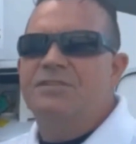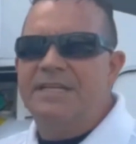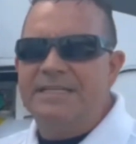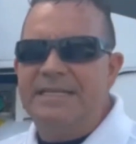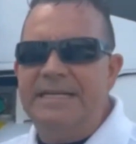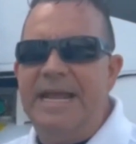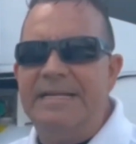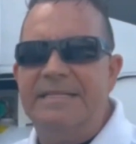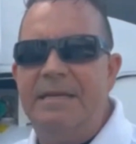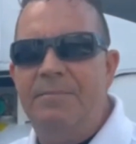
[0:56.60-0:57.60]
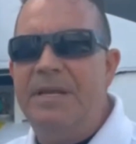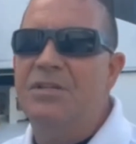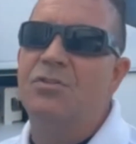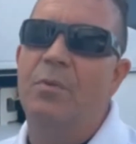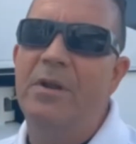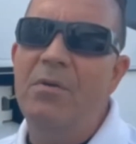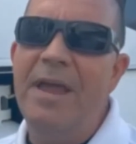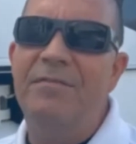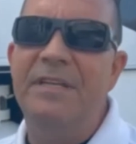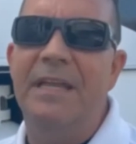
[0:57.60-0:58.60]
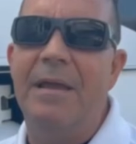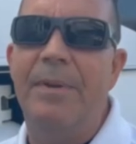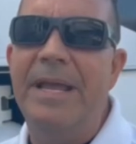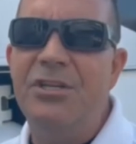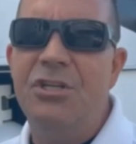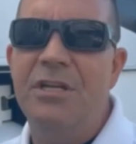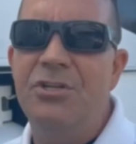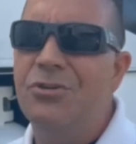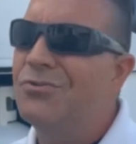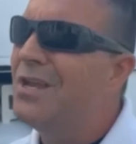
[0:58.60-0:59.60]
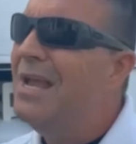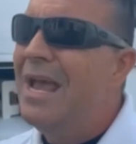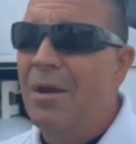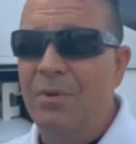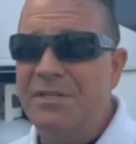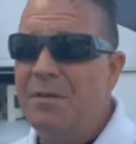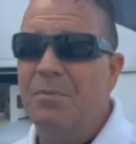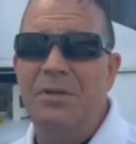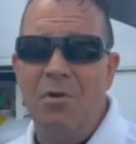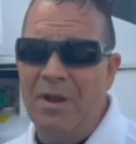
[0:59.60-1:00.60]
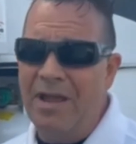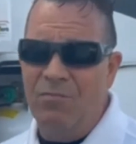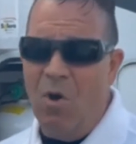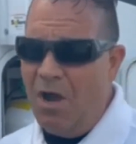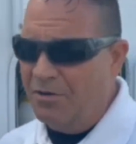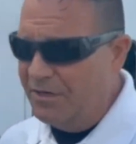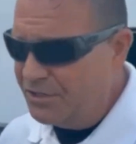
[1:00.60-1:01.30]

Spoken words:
16 to 18 minutes, so we don't have delamination issues and we simply don't have water